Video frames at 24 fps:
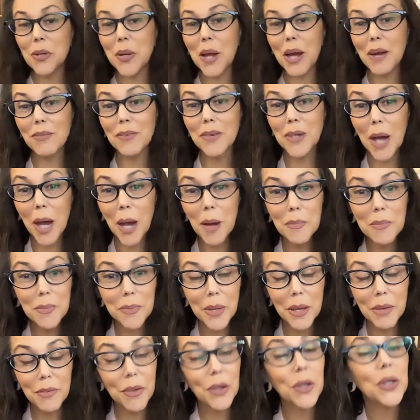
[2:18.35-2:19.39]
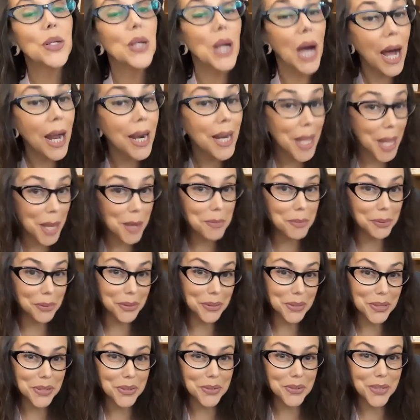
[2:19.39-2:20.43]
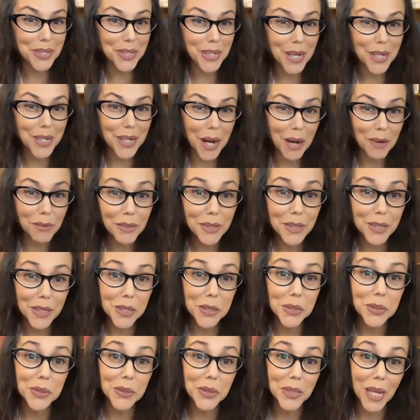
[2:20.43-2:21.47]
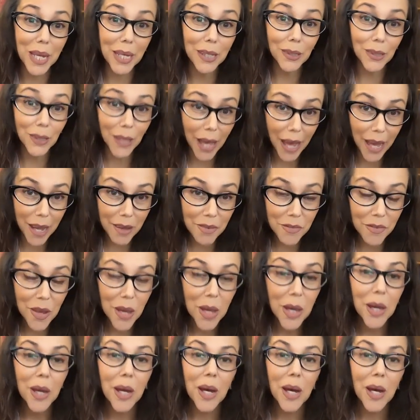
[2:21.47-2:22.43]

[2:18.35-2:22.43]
you're not able to attend every single day live,